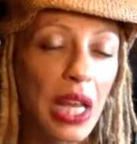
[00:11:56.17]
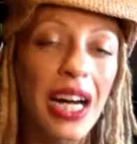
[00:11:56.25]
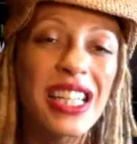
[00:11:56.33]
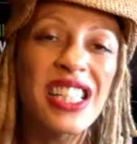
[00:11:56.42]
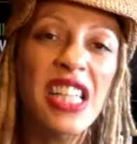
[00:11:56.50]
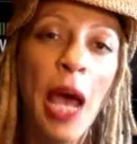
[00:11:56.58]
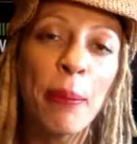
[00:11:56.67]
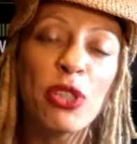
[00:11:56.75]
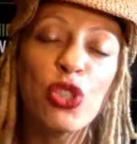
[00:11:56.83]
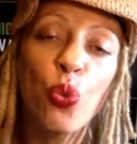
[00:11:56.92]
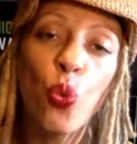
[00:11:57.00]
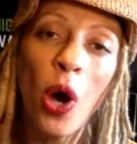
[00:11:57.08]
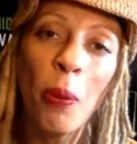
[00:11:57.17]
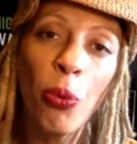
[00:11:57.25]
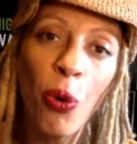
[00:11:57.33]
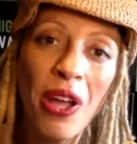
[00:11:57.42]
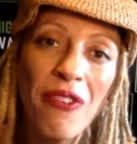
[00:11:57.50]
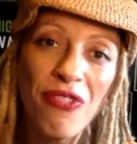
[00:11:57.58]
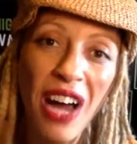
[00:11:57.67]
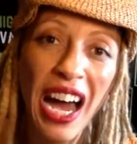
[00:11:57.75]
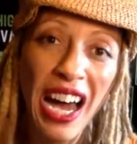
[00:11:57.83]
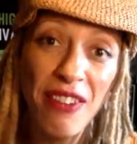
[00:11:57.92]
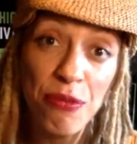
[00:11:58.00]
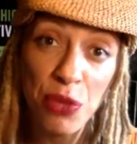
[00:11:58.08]
established
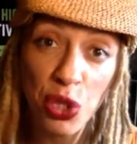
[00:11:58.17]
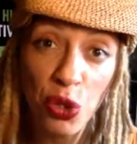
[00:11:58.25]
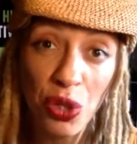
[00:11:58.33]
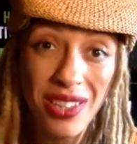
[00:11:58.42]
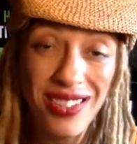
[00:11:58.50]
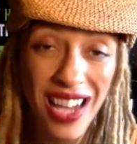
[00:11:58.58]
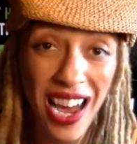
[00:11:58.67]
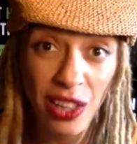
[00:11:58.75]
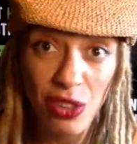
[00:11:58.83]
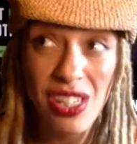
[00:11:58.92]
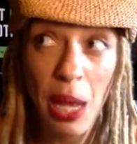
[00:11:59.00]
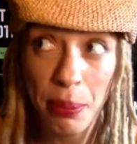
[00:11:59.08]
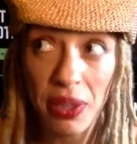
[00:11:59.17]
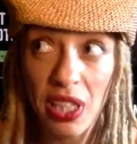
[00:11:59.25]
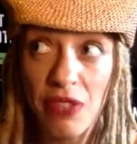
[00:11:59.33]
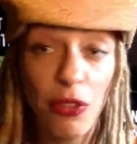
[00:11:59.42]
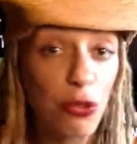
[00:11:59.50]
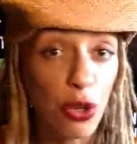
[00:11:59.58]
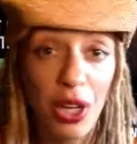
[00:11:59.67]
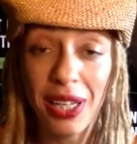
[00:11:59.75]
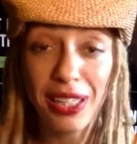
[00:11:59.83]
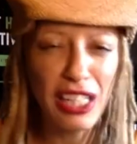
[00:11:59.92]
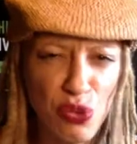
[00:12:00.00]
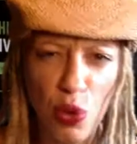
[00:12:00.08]
$1.5 million, I believe, of credit,
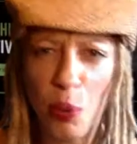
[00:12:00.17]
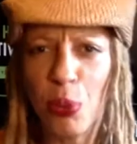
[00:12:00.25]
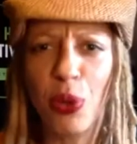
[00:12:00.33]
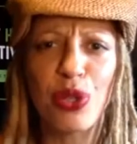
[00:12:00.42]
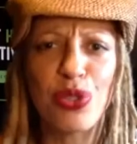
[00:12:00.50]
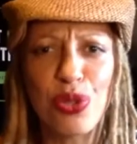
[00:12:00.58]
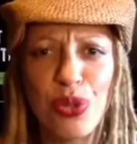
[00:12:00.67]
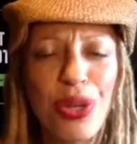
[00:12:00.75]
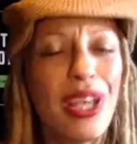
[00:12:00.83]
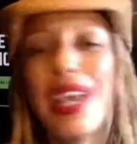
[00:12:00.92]
at 1.2.